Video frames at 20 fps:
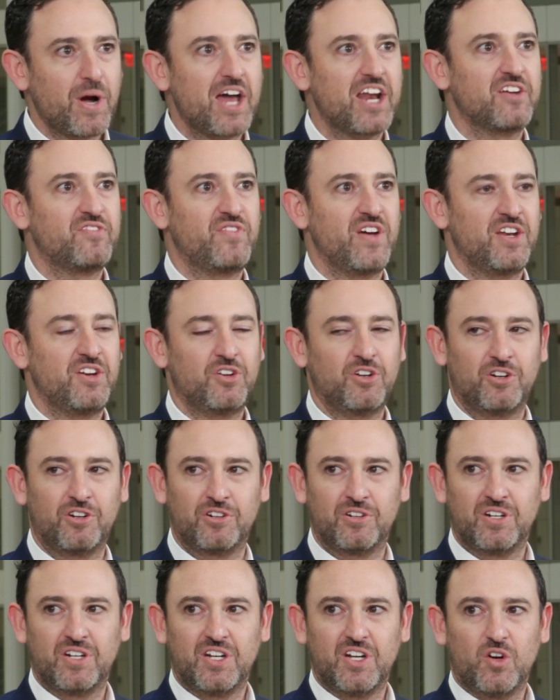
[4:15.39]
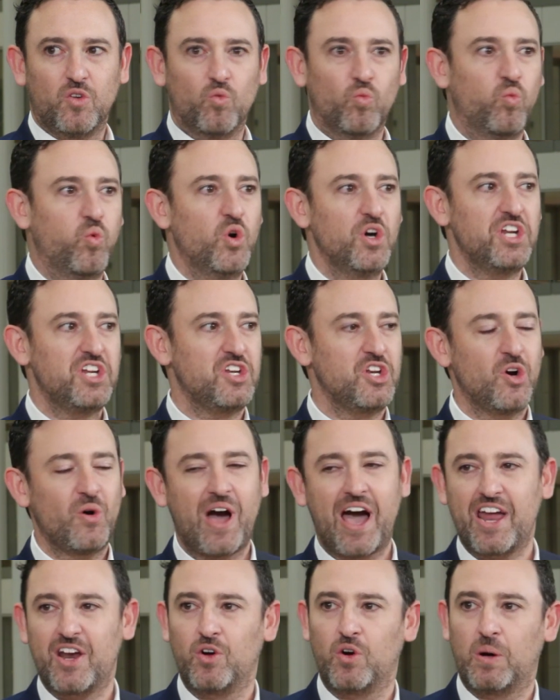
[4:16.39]
product vendor wouldn't
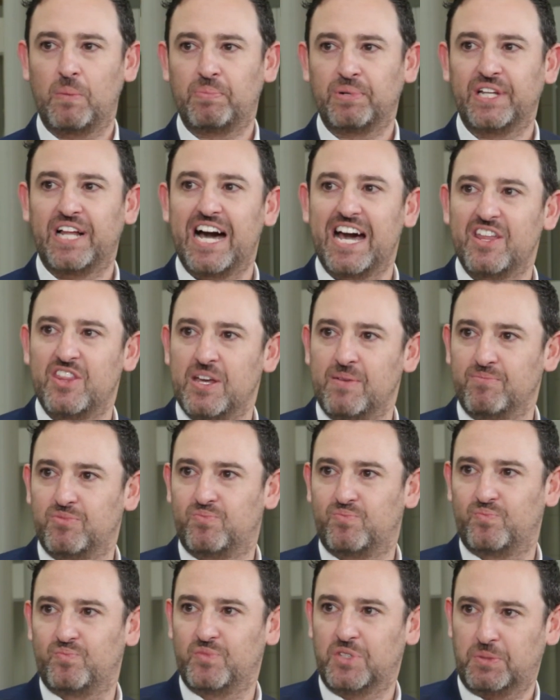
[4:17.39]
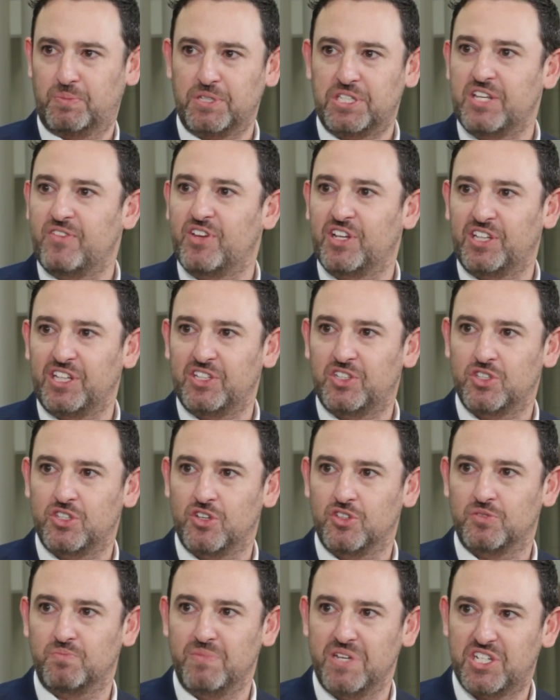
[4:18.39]
know how to apply them specifically
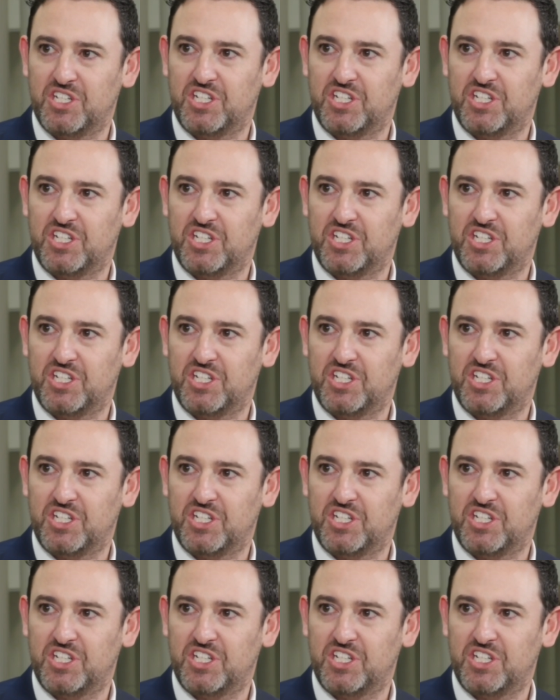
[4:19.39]
to those